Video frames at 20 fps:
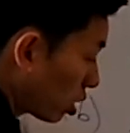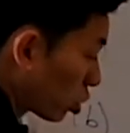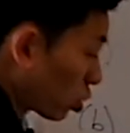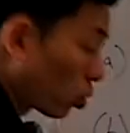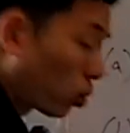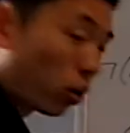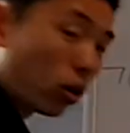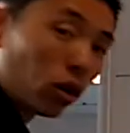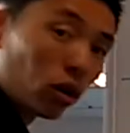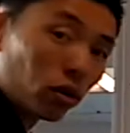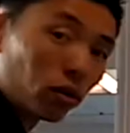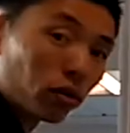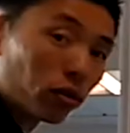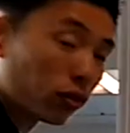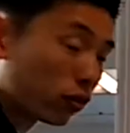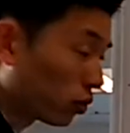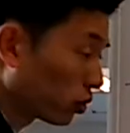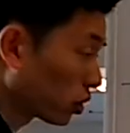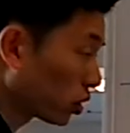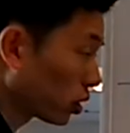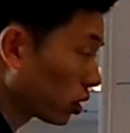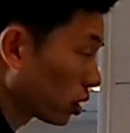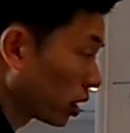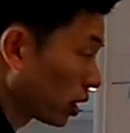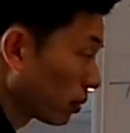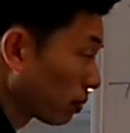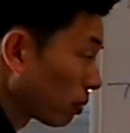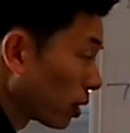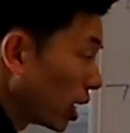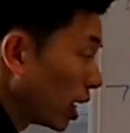12s.
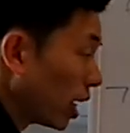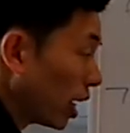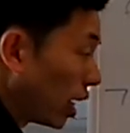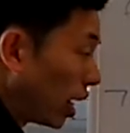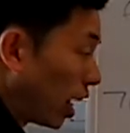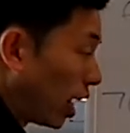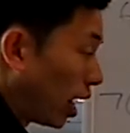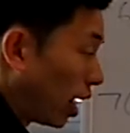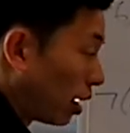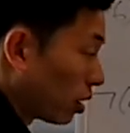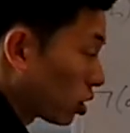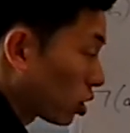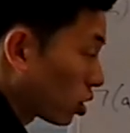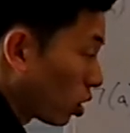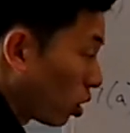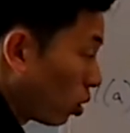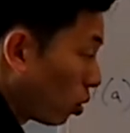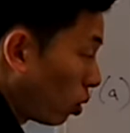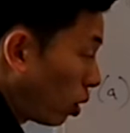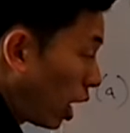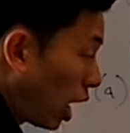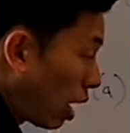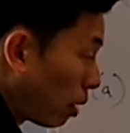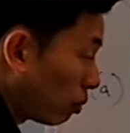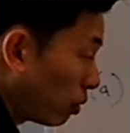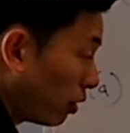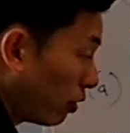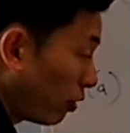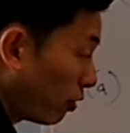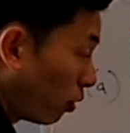So how
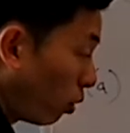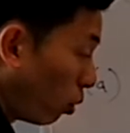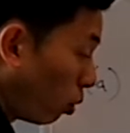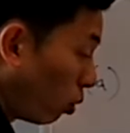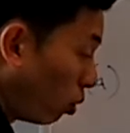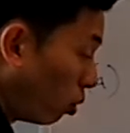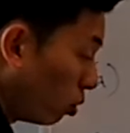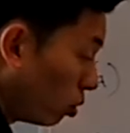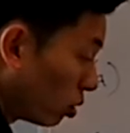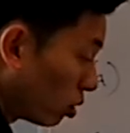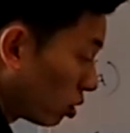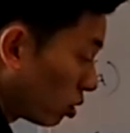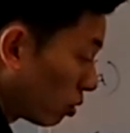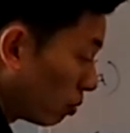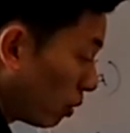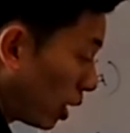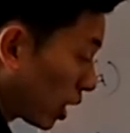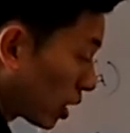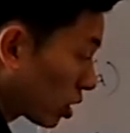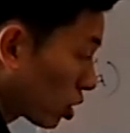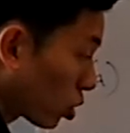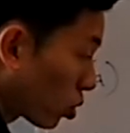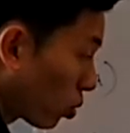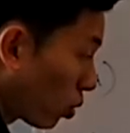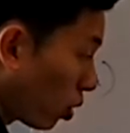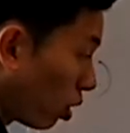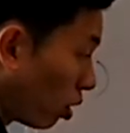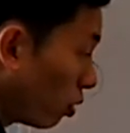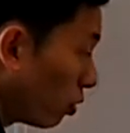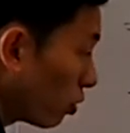many 4 makes
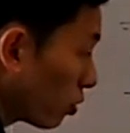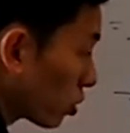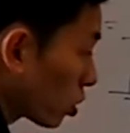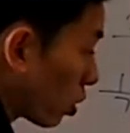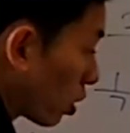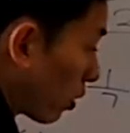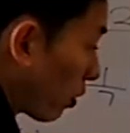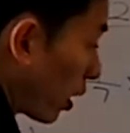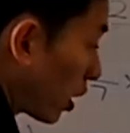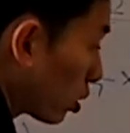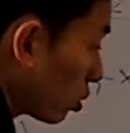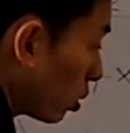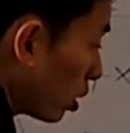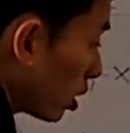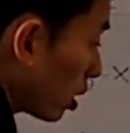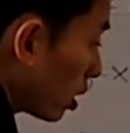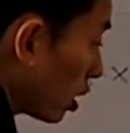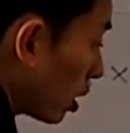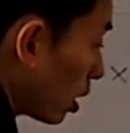12? So if I do it